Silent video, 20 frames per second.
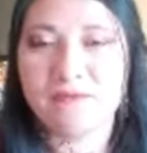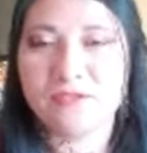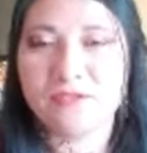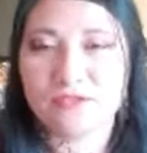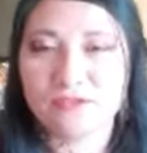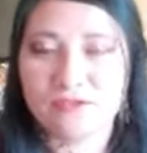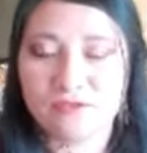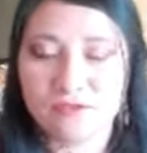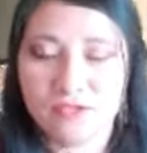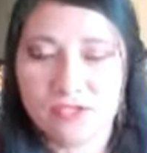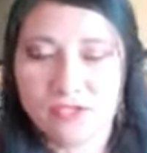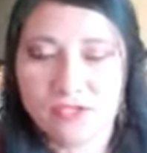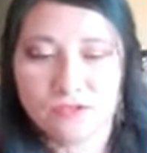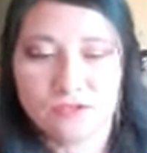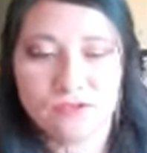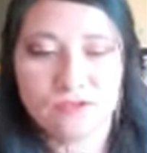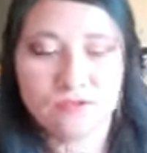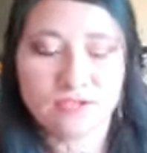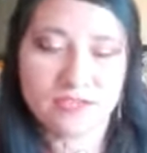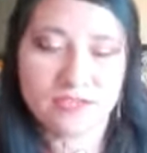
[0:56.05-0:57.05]
to
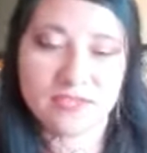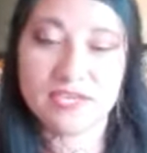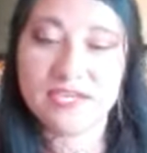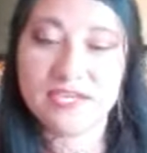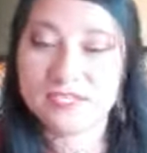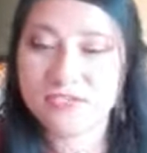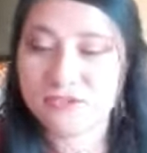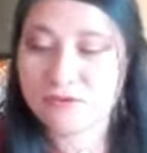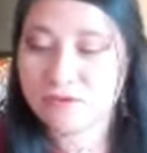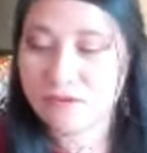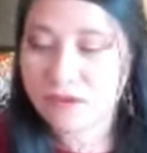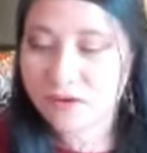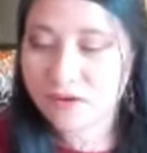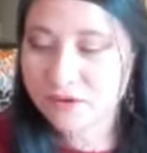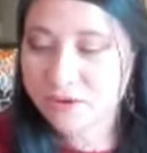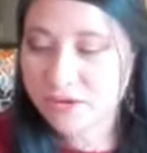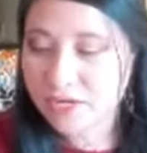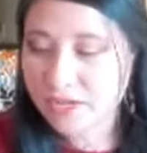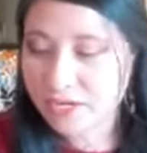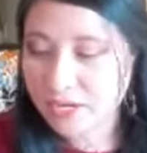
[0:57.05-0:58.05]
the things you're
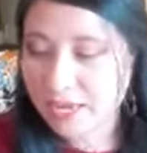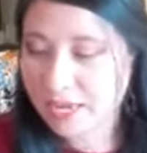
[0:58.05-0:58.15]
learning.